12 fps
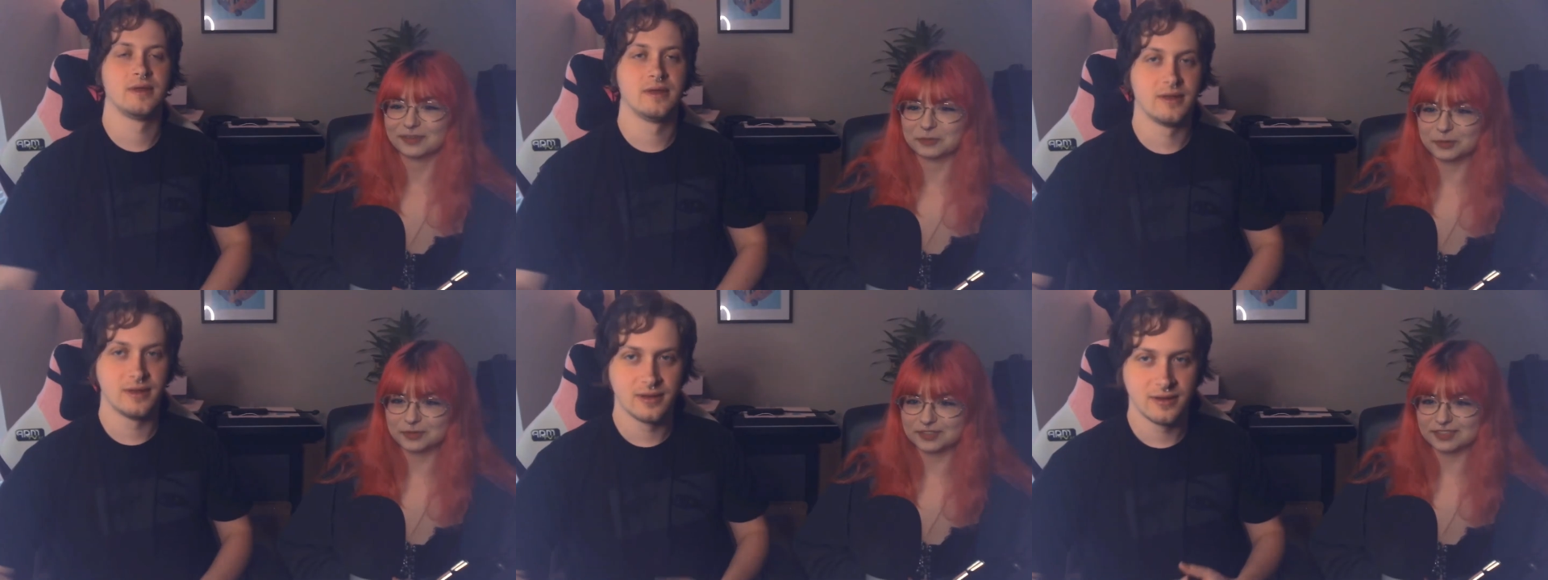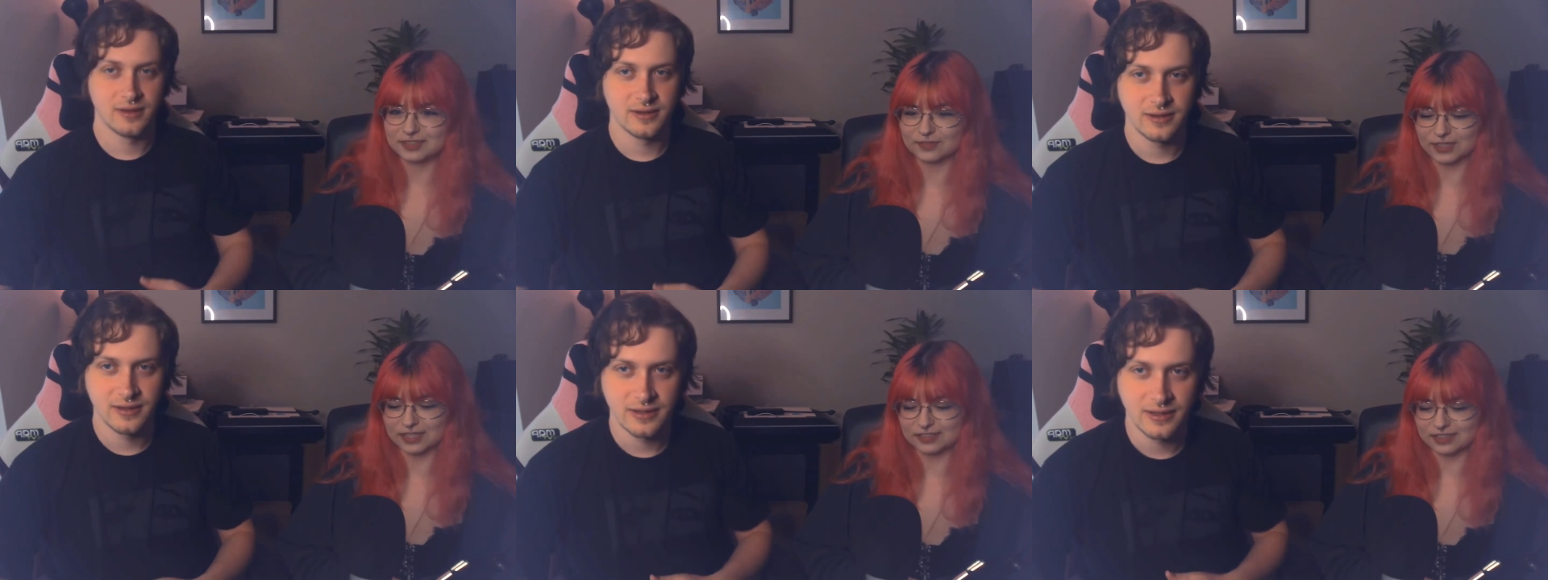Speaker 1: We went to
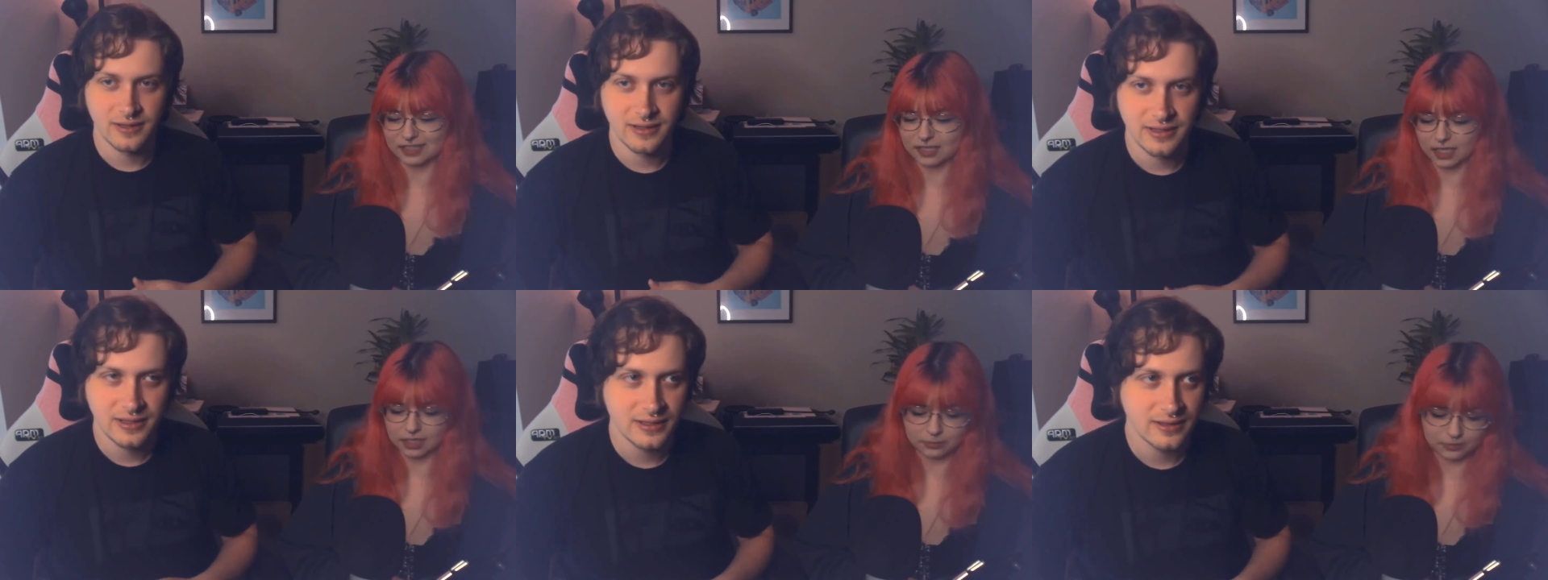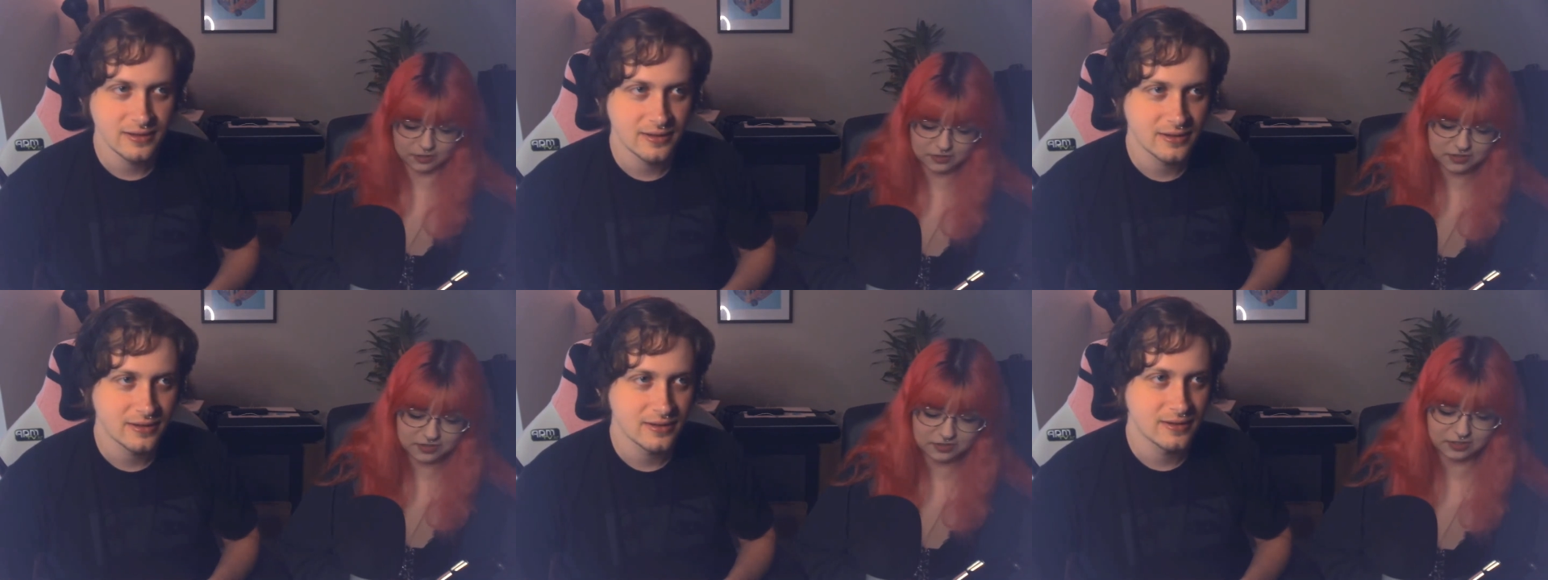CVS to get candy
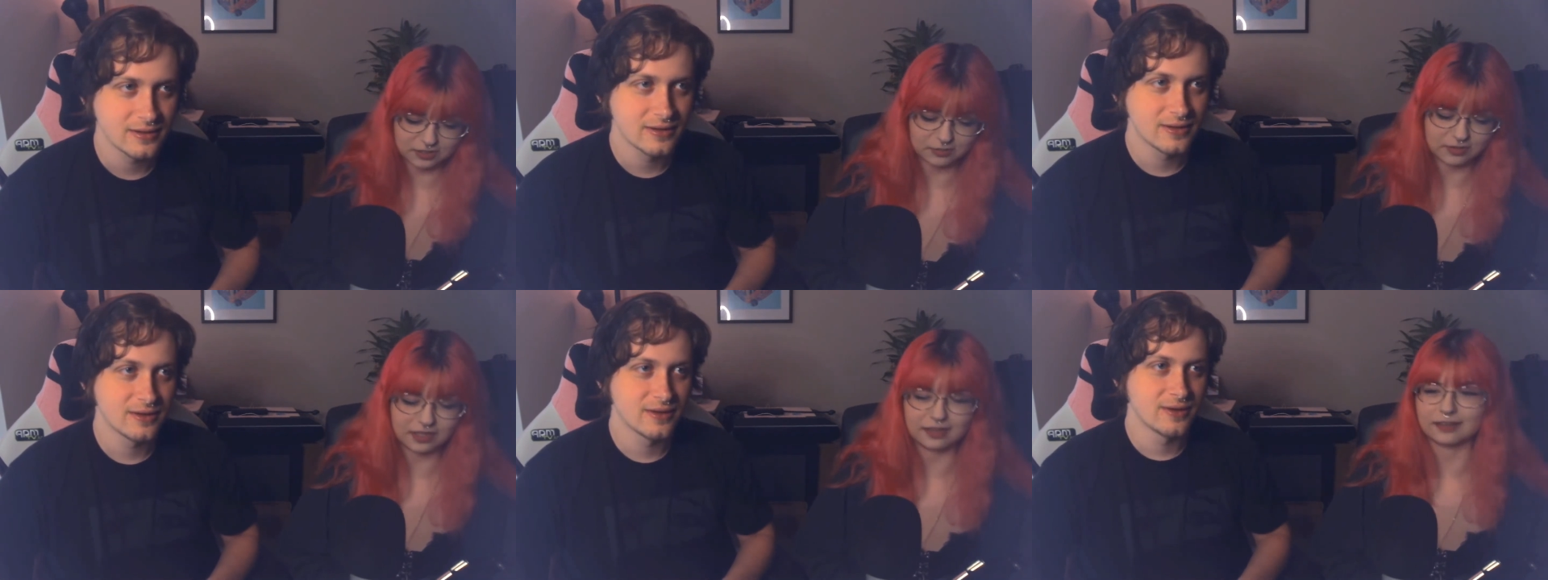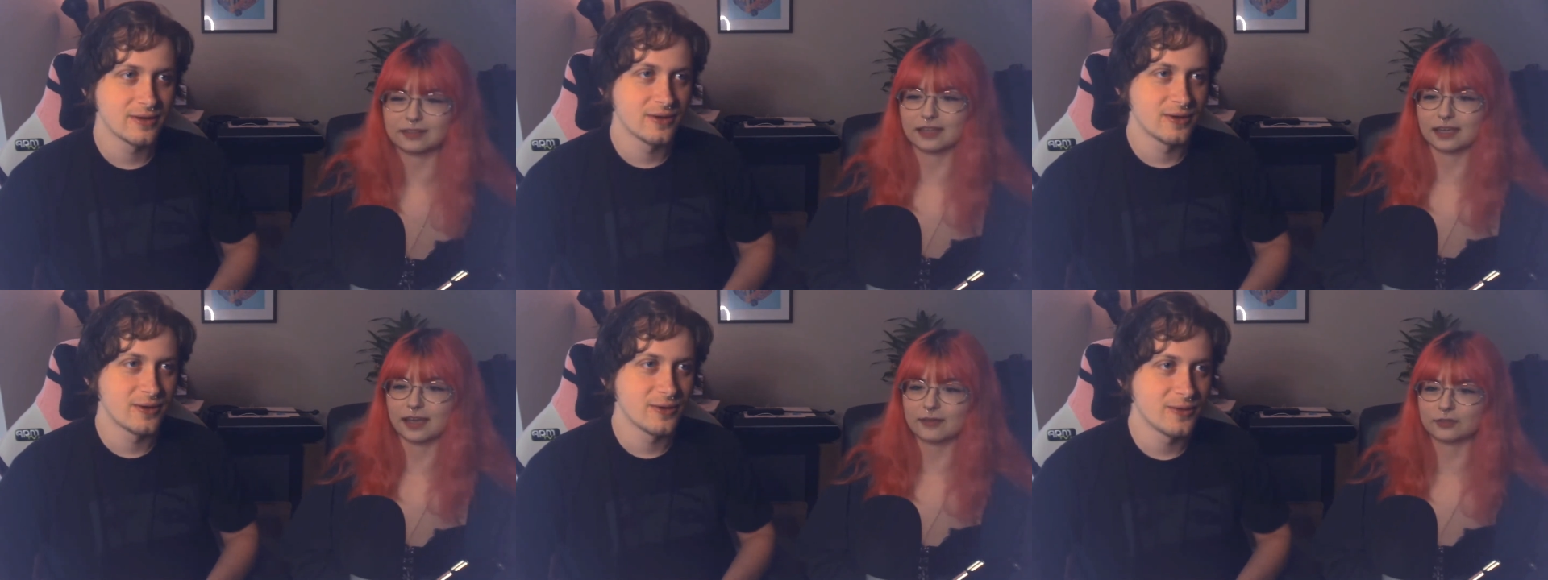bars because you know they
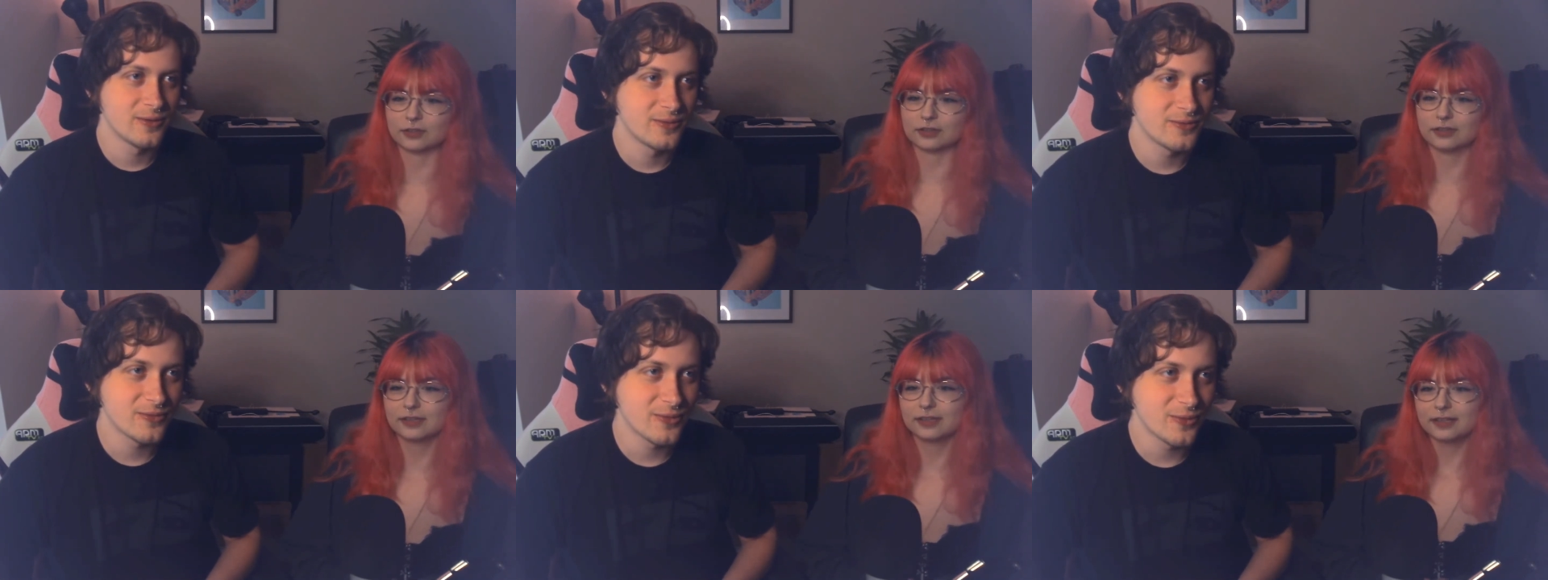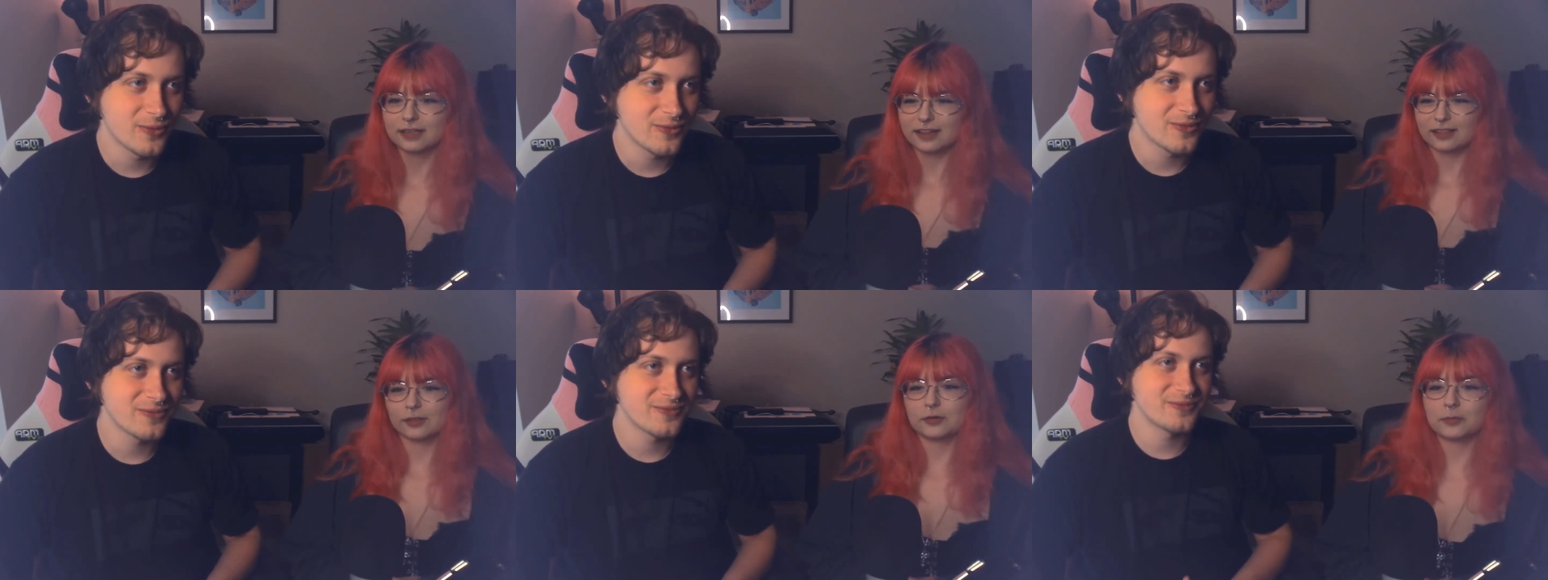they have a
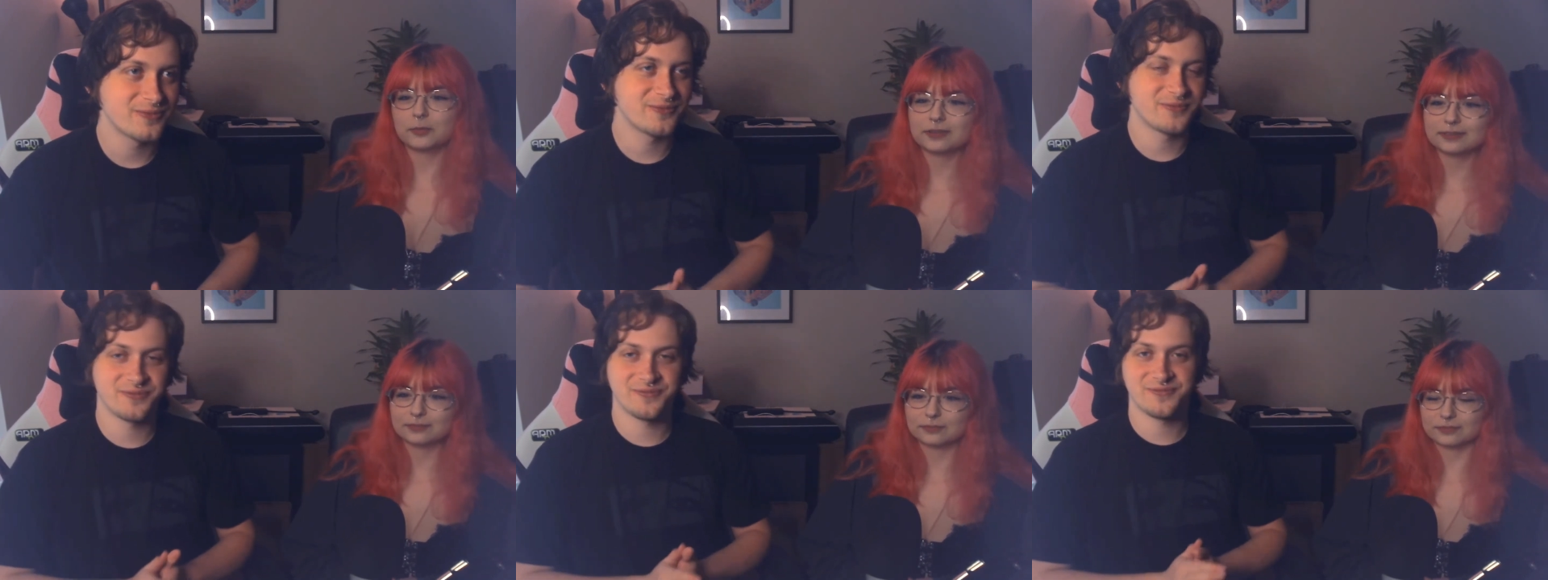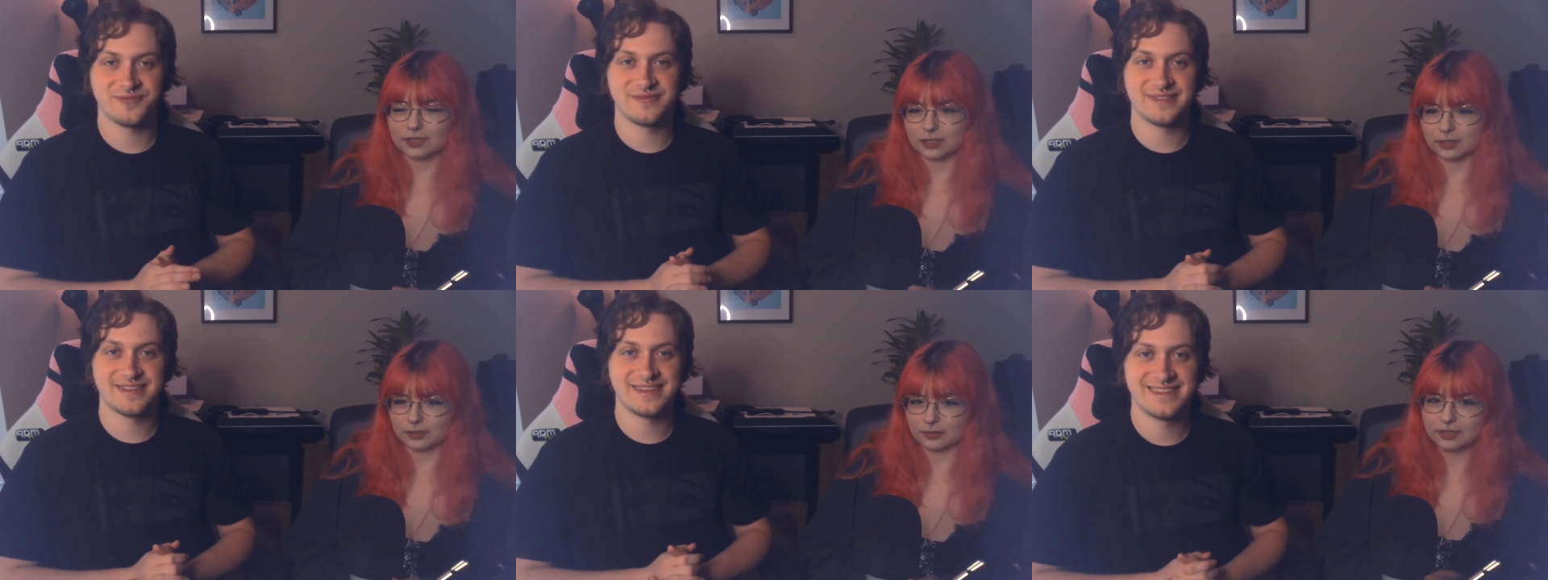little bit, you
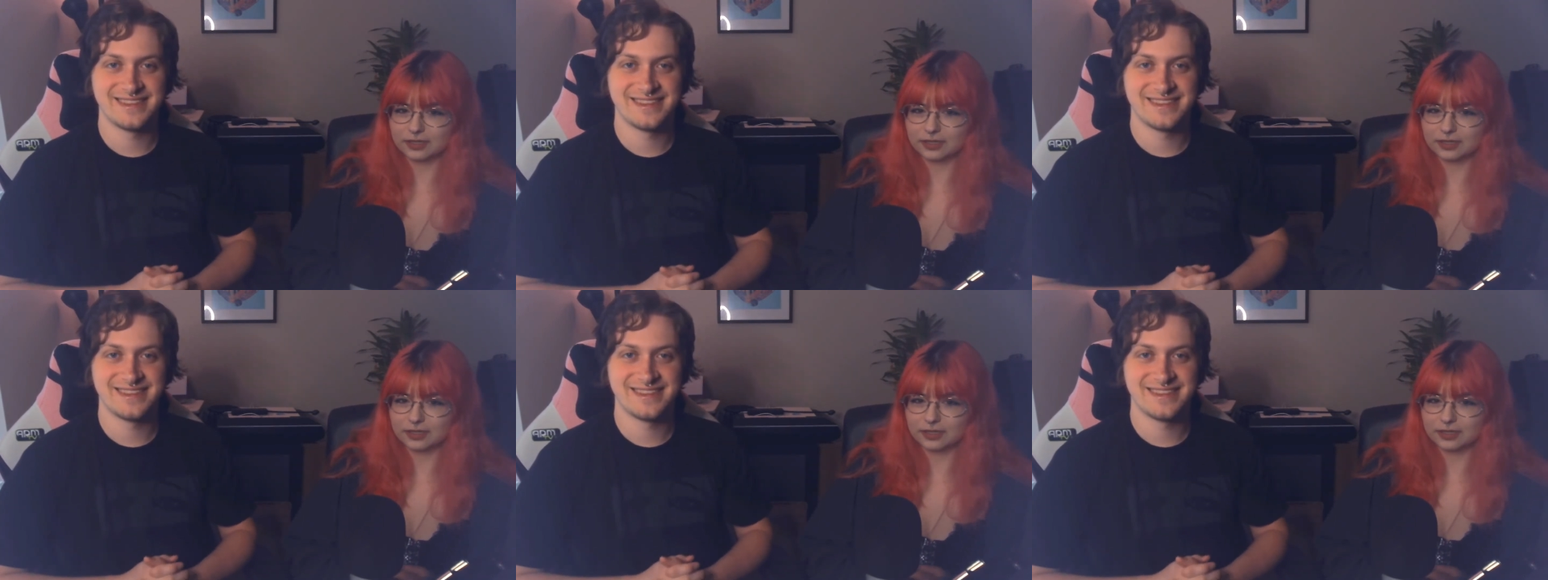know,